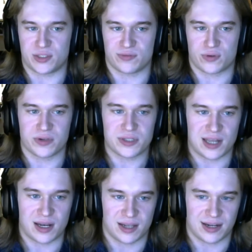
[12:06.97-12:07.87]
So of course
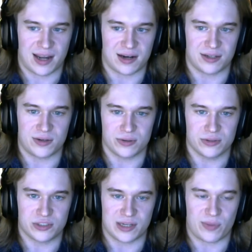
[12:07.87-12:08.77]
that like had a
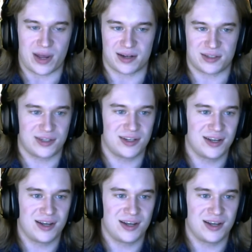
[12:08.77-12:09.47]
huge impact